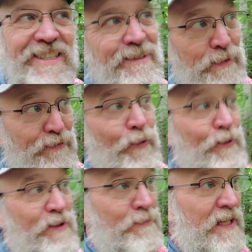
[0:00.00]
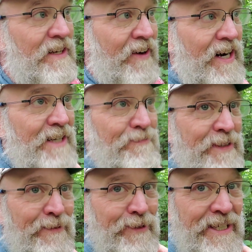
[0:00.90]
before the big climb,
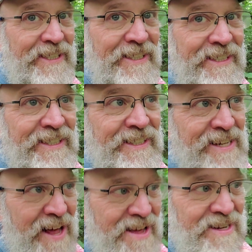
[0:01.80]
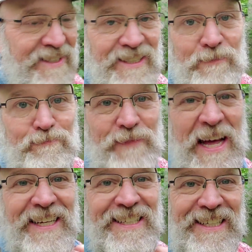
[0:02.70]
and I'm like, yep,
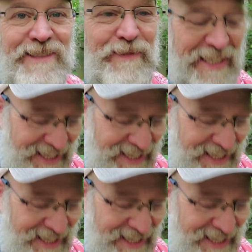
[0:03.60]
that's me.